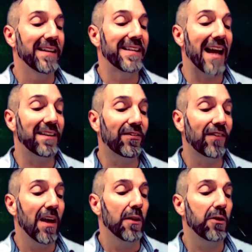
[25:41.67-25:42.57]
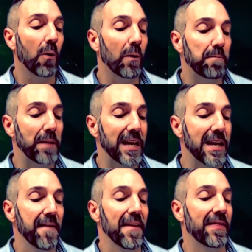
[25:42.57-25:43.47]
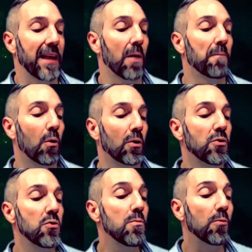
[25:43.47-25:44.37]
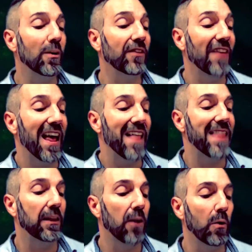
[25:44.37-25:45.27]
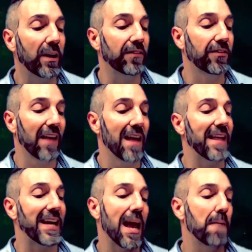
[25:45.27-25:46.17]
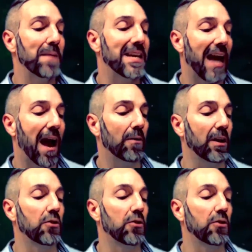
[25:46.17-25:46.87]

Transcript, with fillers: Dense though it be, they are more numerous than locusts. They can't be counted.